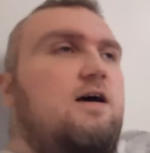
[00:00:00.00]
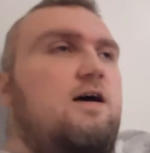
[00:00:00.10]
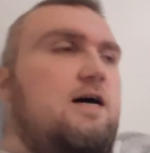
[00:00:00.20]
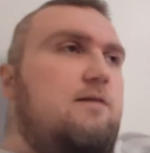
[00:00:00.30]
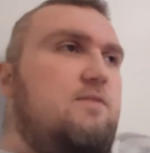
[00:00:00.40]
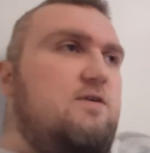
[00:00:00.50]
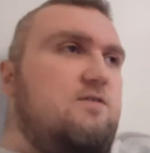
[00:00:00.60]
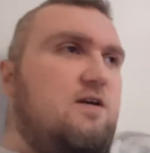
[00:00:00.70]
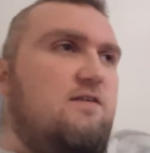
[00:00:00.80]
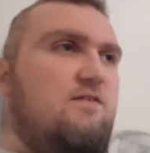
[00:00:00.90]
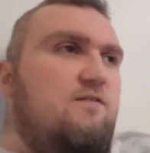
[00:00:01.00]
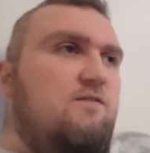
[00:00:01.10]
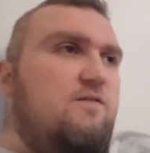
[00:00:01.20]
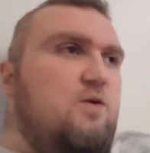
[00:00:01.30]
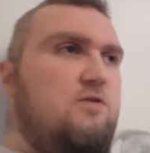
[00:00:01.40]
Um, there's a lot of
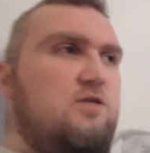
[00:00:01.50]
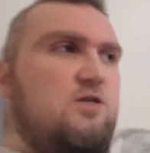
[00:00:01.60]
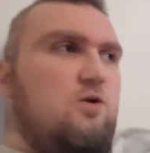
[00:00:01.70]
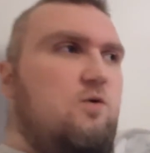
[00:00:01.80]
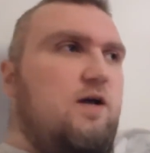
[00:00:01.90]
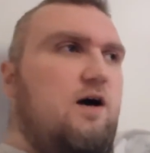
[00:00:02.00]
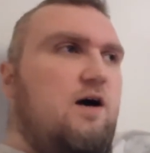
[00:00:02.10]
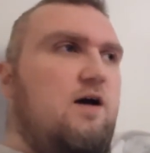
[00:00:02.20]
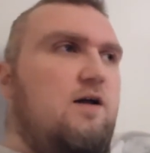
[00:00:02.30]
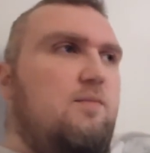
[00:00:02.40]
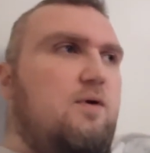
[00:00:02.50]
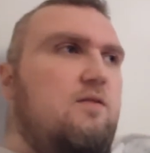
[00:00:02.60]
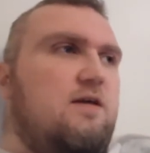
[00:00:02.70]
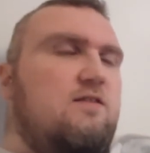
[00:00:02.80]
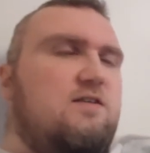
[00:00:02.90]
confusion going on about
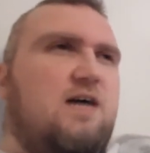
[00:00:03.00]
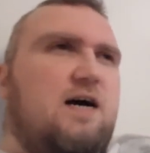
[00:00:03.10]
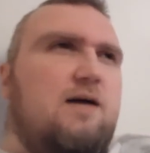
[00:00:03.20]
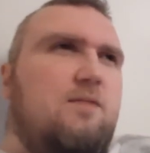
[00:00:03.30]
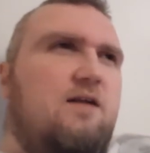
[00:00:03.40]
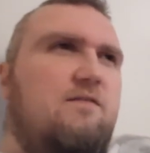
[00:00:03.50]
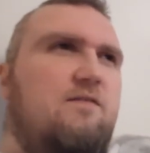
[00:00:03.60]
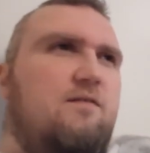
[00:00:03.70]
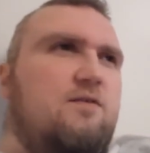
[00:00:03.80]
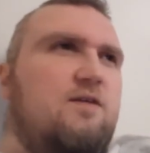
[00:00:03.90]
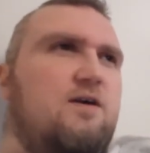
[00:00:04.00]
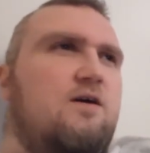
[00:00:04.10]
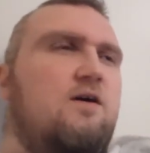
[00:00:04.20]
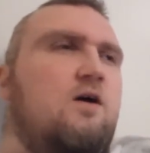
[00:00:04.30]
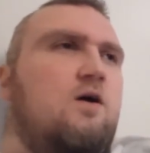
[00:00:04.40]
like the timeline of
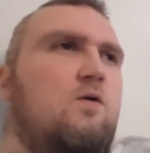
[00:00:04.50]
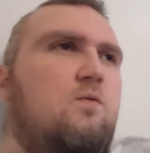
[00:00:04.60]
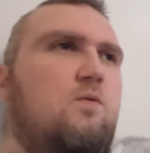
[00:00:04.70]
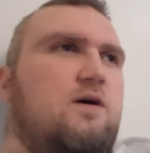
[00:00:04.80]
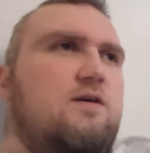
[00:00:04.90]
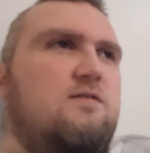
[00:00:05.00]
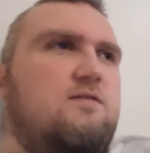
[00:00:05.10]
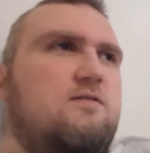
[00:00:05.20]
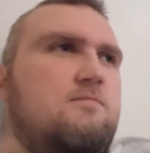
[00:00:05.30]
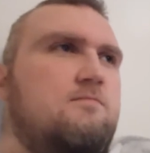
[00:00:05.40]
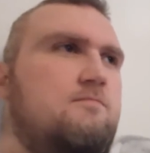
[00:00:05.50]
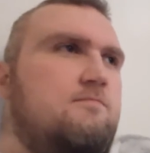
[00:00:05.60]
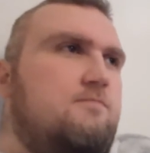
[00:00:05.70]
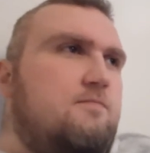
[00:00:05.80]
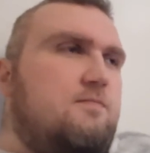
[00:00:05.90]
everything. Was
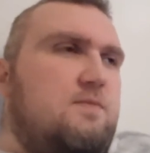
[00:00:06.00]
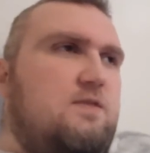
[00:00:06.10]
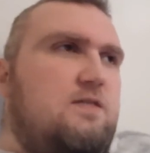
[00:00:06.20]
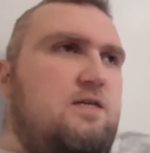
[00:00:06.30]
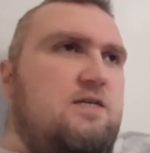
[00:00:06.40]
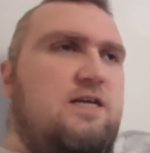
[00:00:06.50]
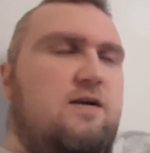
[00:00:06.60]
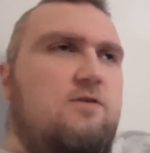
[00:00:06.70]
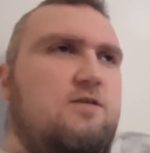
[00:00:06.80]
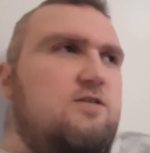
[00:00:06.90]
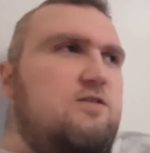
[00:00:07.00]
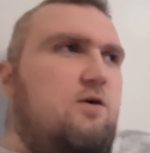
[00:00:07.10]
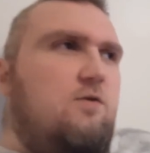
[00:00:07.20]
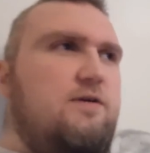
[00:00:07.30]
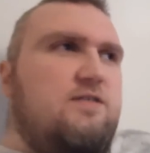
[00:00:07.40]
Tara just
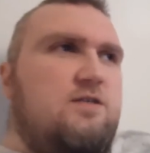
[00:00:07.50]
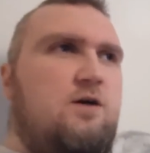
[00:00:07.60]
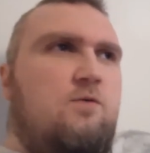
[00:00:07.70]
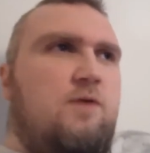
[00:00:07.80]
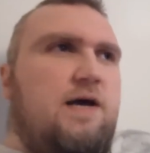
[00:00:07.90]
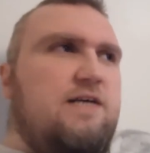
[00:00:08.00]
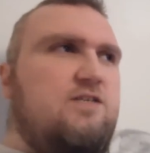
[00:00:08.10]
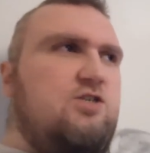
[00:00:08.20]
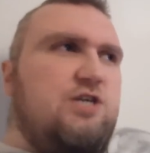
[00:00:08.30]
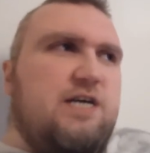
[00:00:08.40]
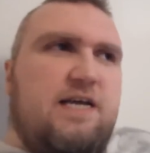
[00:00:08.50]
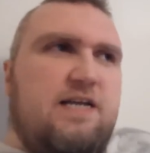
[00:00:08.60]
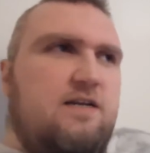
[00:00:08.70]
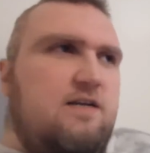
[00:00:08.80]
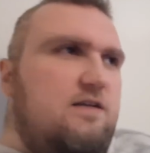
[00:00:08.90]
always known as
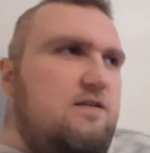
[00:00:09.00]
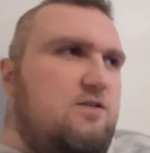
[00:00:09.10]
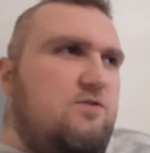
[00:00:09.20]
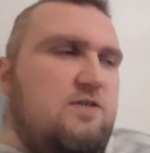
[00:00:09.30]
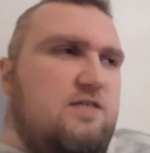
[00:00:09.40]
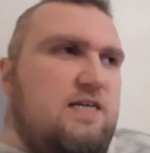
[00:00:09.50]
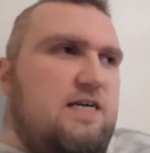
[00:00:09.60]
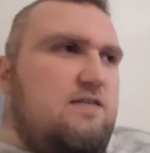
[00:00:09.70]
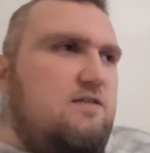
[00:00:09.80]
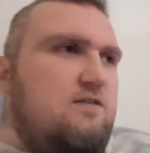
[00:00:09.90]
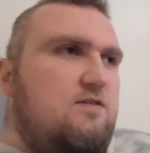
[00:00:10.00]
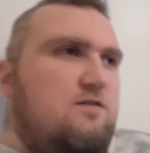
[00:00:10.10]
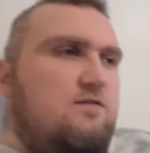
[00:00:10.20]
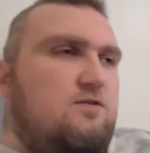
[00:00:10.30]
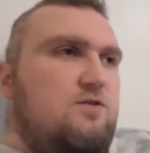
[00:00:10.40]
Chicken during that
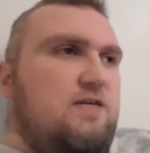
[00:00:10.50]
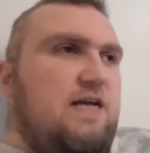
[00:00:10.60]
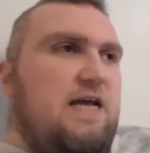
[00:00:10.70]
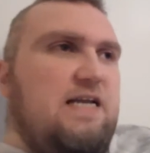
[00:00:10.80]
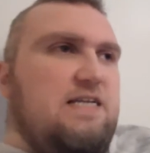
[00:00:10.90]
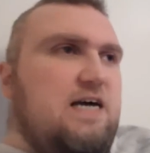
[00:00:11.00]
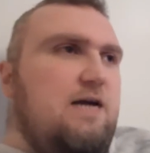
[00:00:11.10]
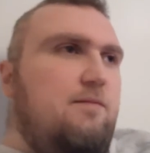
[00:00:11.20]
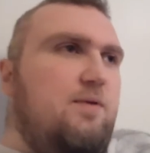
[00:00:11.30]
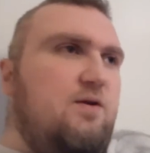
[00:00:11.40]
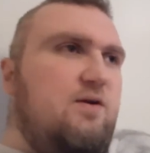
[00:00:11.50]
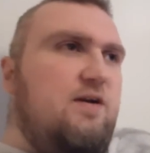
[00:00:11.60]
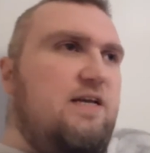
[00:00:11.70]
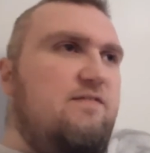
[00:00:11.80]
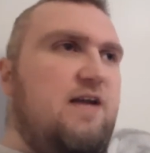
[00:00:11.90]
during any time period,
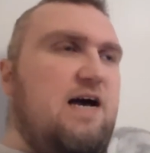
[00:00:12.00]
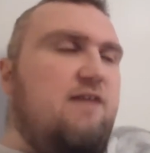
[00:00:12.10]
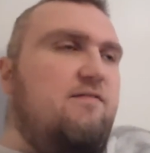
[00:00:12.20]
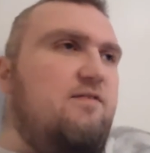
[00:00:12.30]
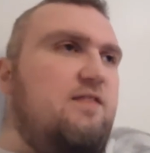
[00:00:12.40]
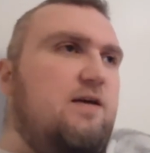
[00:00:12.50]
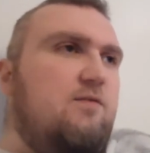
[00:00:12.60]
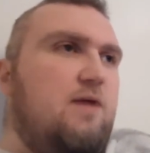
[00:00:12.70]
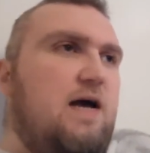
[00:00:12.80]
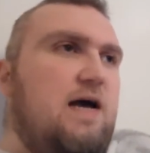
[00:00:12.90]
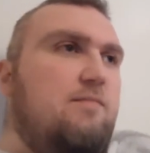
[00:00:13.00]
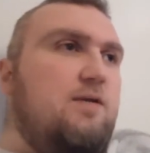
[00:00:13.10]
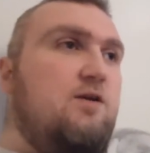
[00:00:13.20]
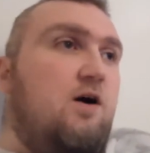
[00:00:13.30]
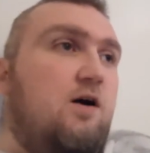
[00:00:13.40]
even after they had
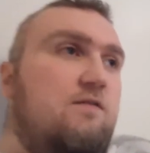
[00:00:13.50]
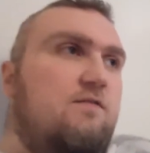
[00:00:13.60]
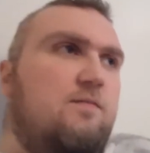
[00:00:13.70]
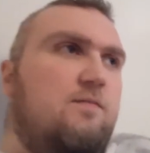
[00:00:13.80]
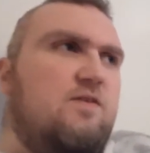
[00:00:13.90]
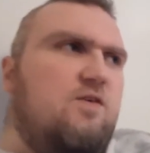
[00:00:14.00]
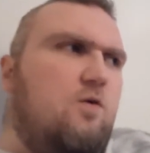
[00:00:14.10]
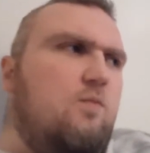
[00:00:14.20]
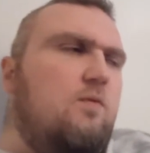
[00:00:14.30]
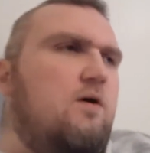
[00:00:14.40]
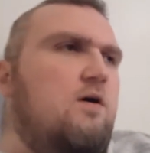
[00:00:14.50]
been gone from this home.